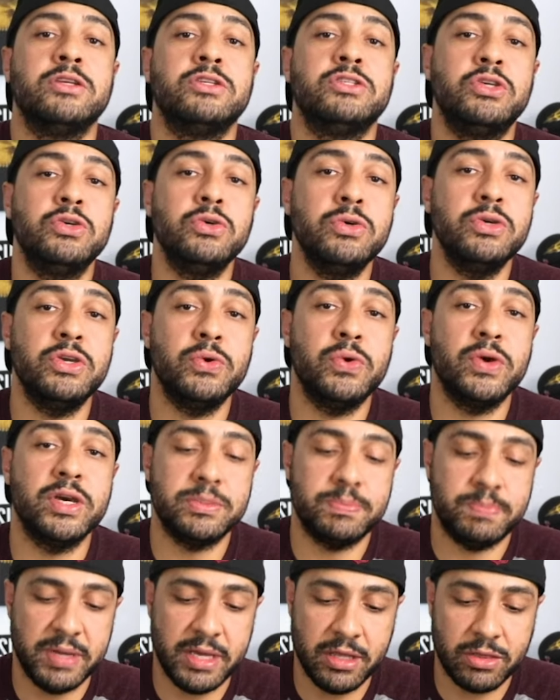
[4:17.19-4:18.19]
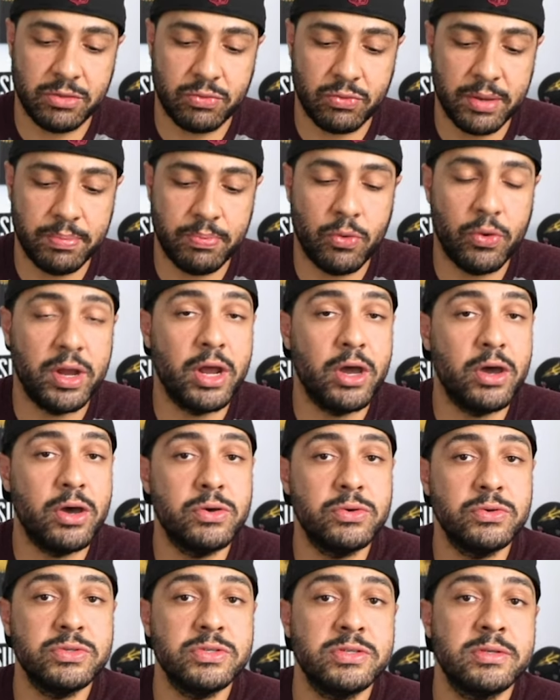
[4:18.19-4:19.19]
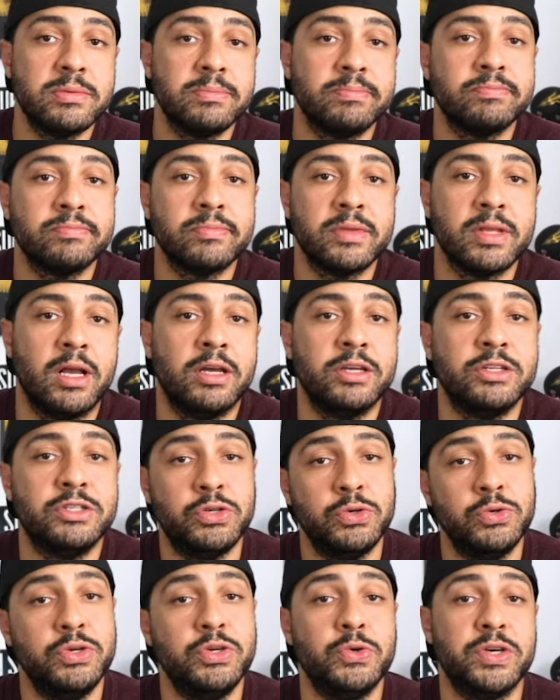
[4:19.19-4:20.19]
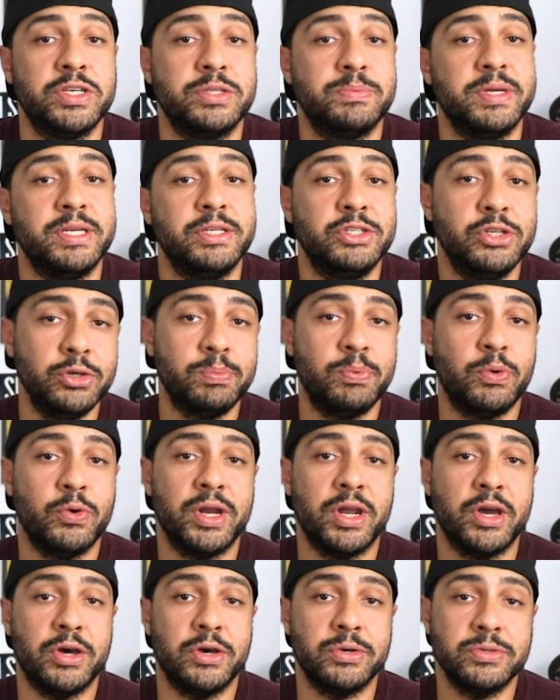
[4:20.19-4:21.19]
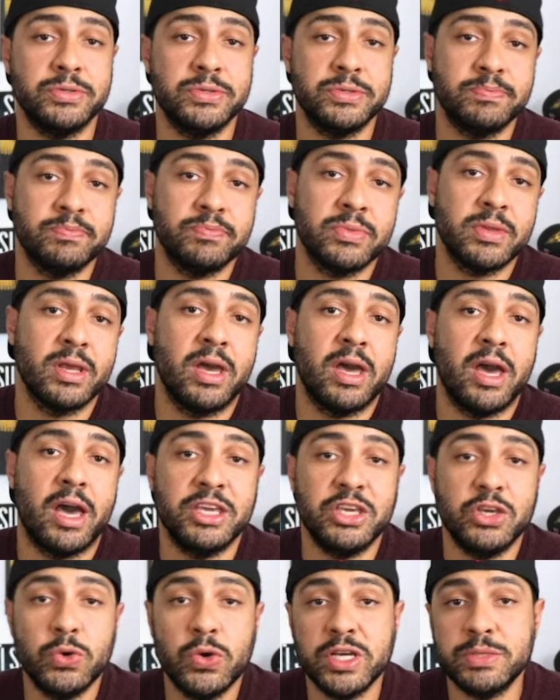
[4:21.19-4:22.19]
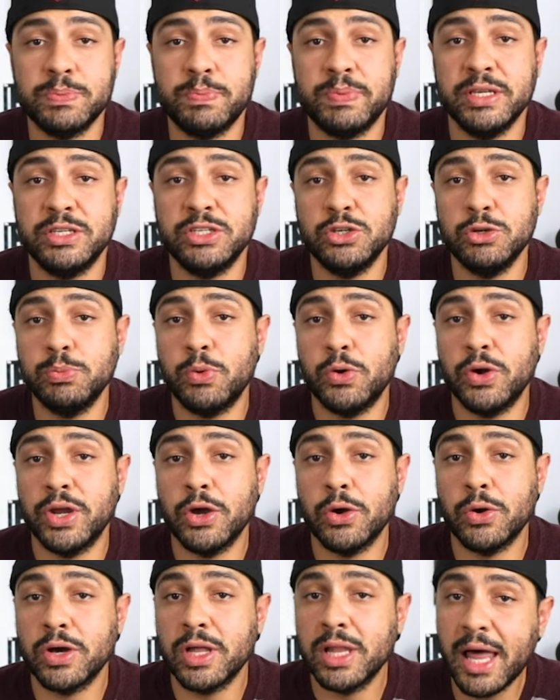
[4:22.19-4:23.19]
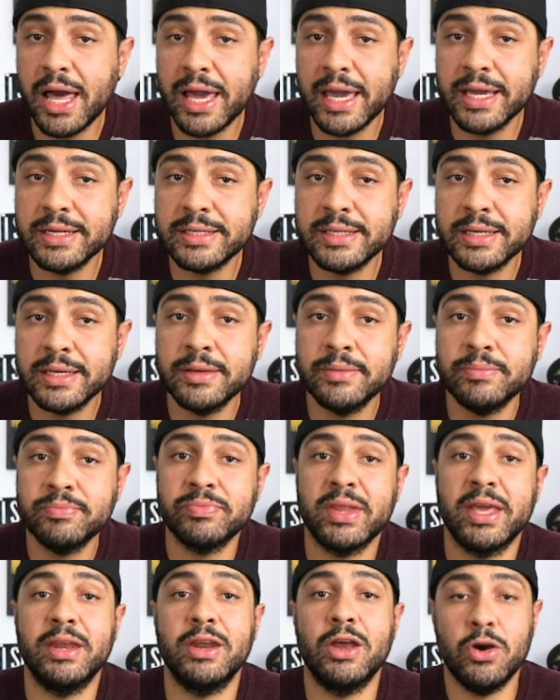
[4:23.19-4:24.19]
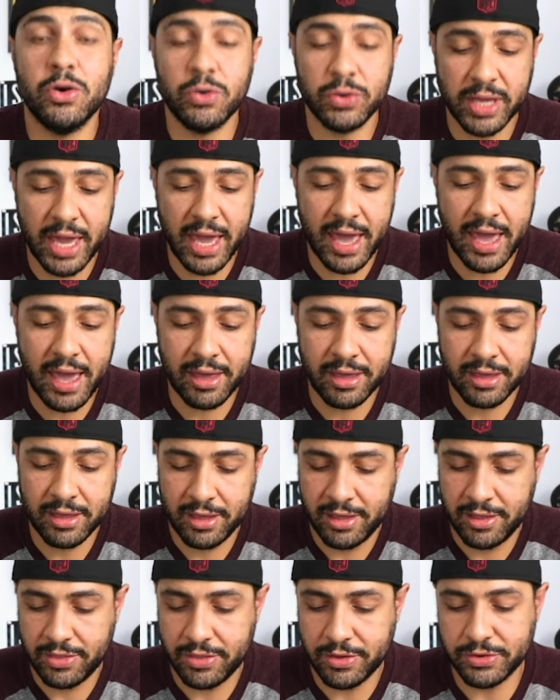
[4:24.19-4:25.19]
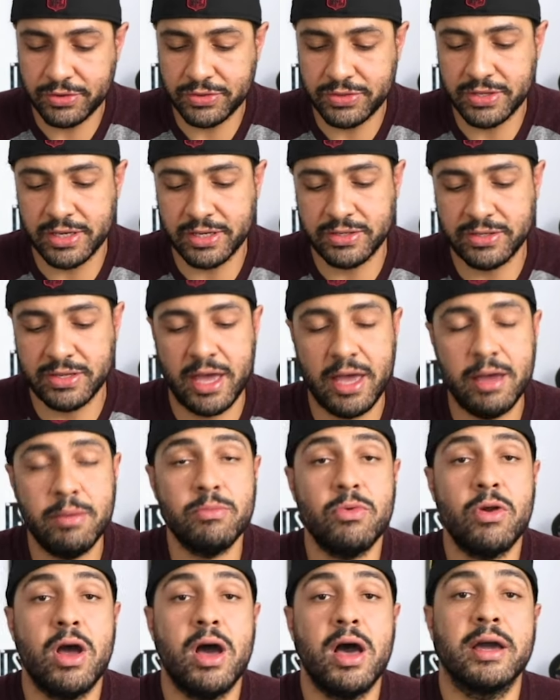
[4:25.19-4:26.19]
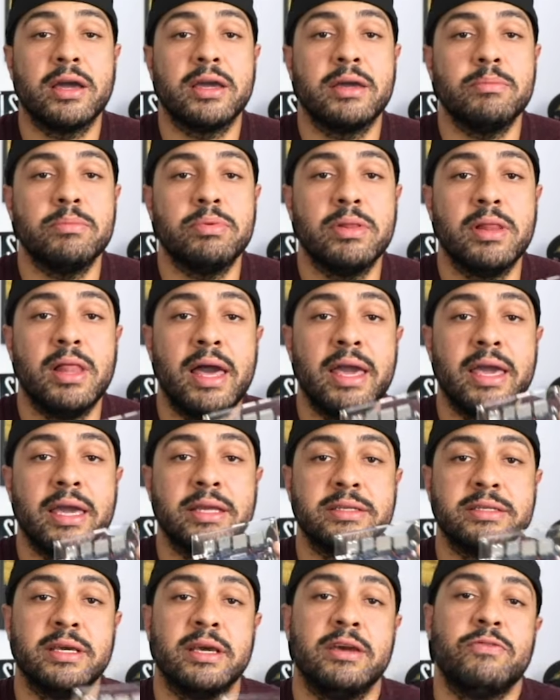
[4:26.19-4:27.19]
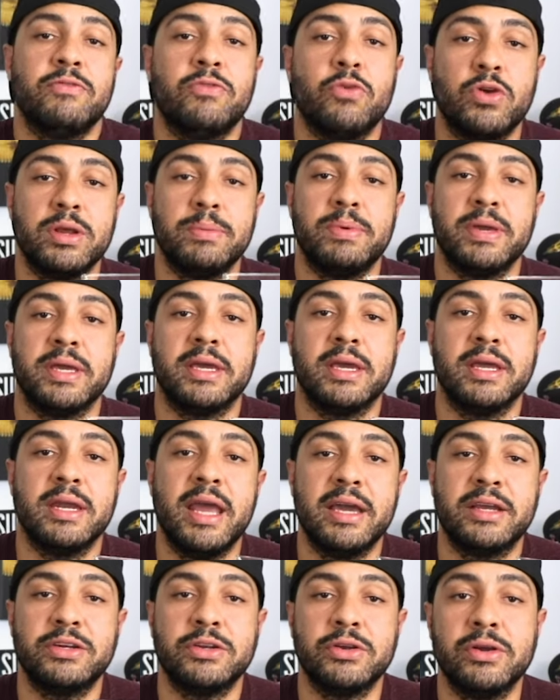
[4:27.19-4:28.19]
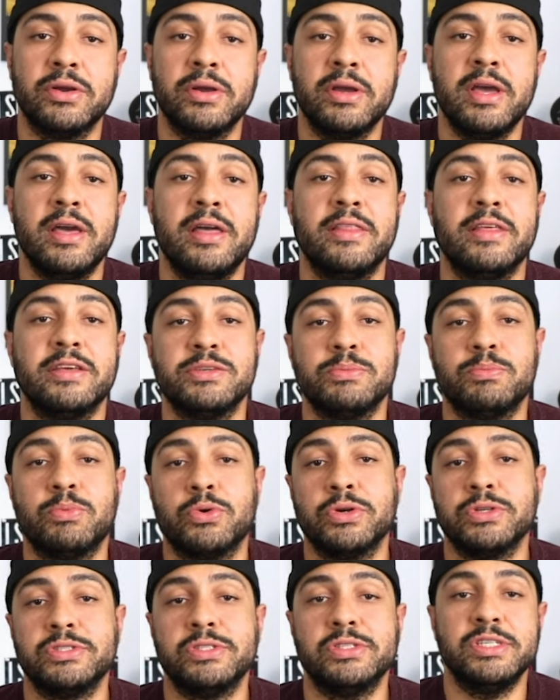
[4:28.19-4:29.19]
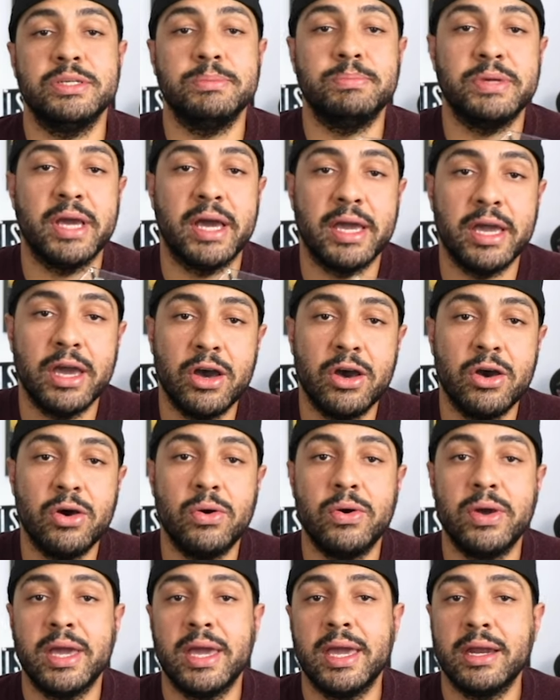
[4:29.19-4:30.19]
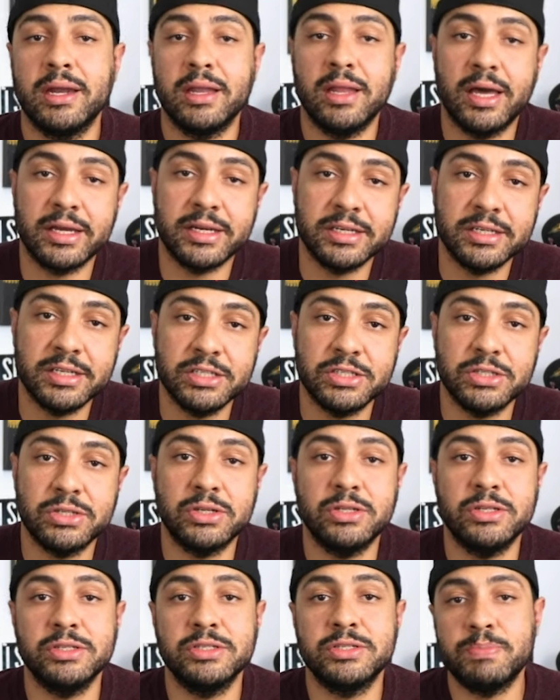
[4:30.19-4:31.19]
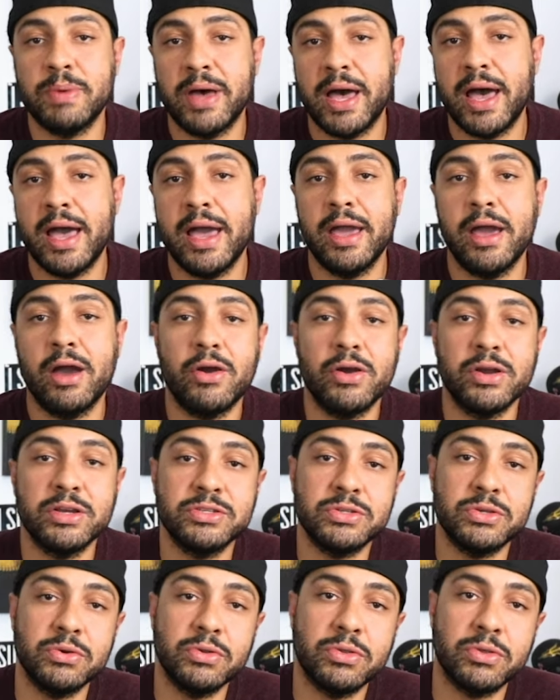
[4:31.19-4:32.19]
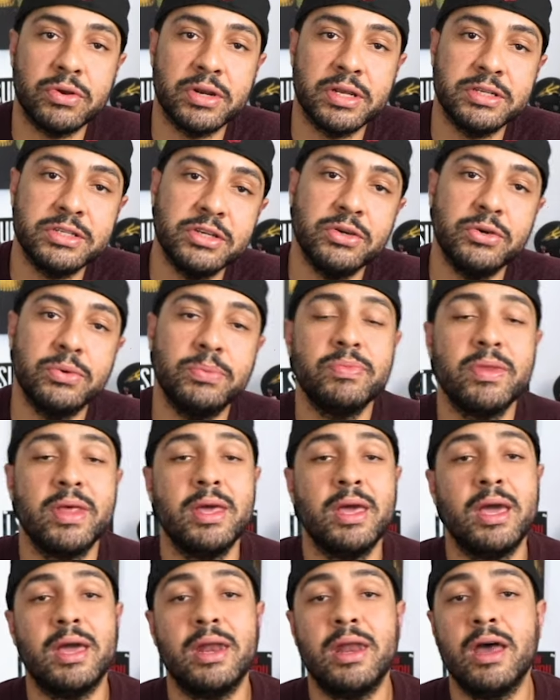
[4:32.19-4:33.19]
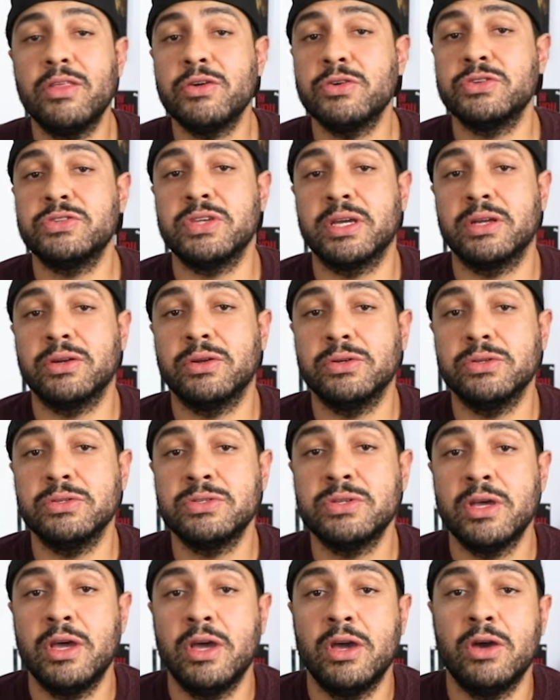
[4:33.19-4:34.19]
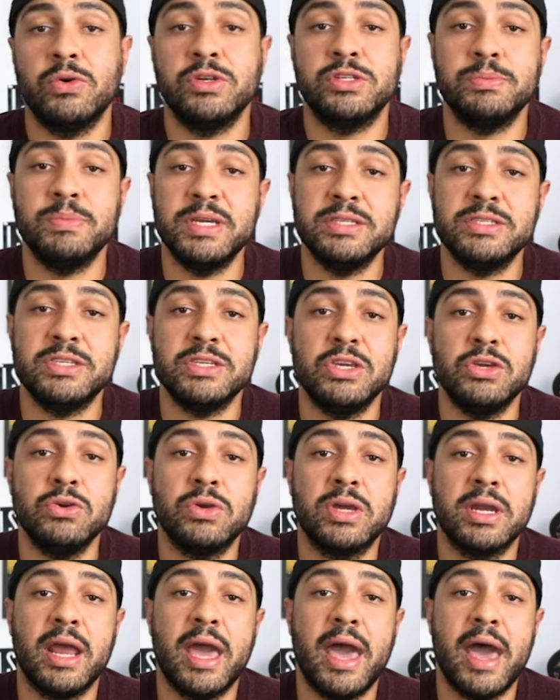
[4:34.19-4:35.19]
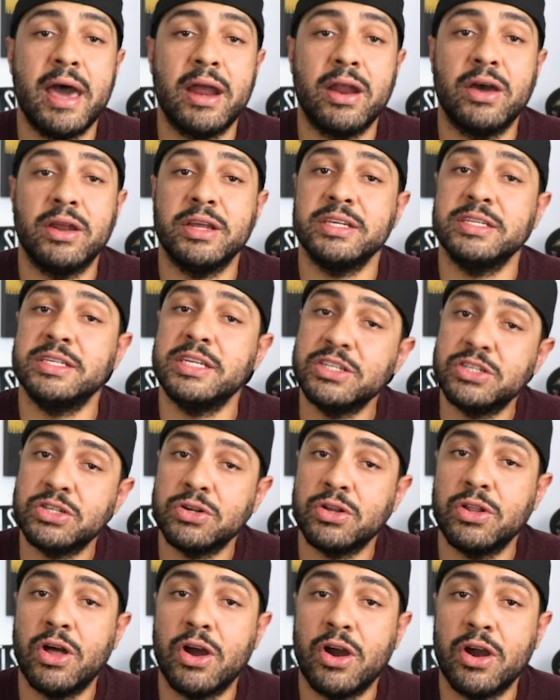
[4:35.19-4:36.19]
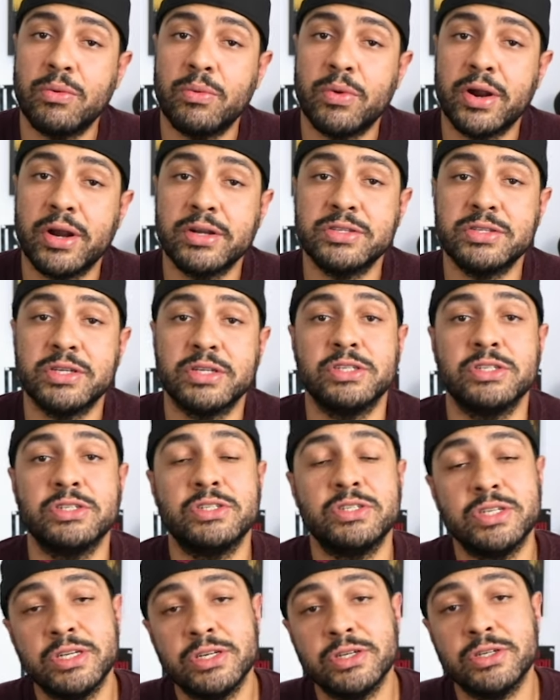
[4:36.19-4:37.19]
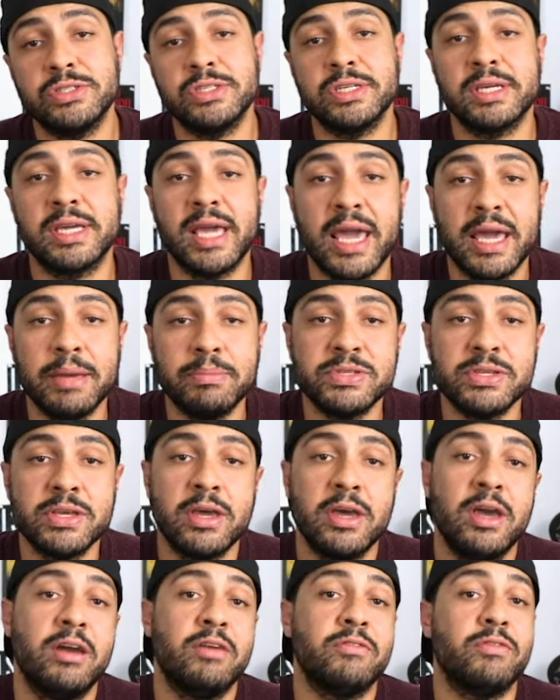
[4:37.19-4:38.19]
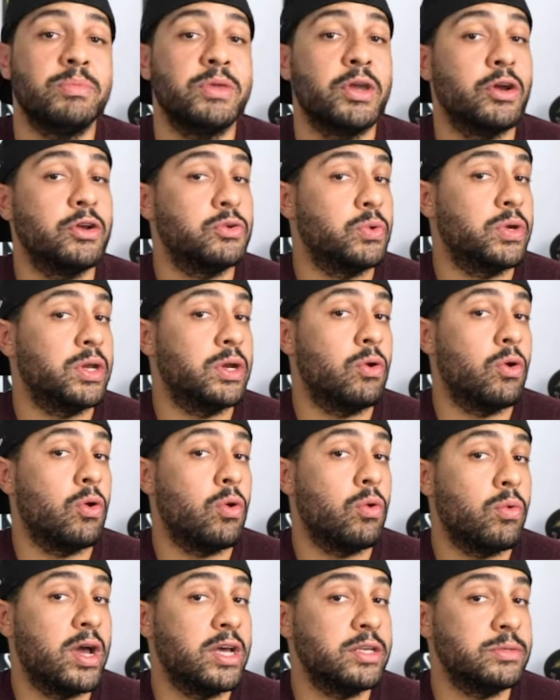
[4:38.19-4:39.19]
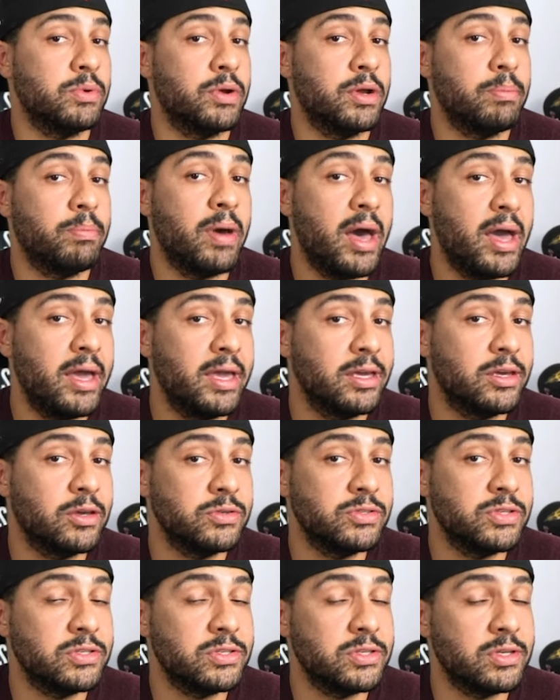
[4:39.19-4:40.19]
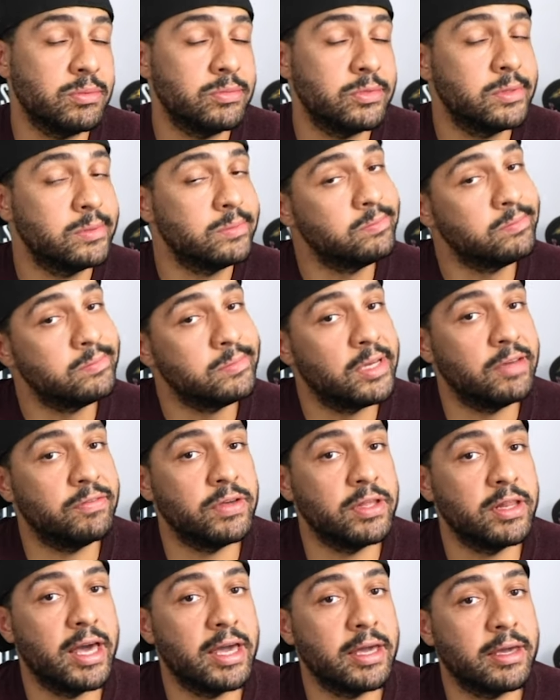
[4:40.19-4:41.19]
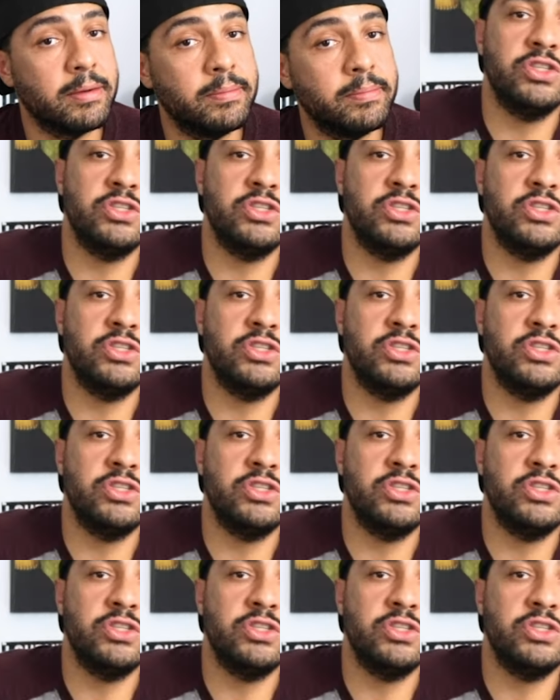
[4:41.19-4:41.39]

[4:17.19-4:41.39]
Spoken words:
2 USB 3.0s, 2 USB 2.0s, a USB 2.0 client, and oh yeah, there's this MRA compliant 40-pin connector that supports GPIO, analog to digital, SPI, RS-232, and other signals, which means that you can add on additional hardware such as shields and capes from the Arduino or Raspberry Pi ecosystems, if you like.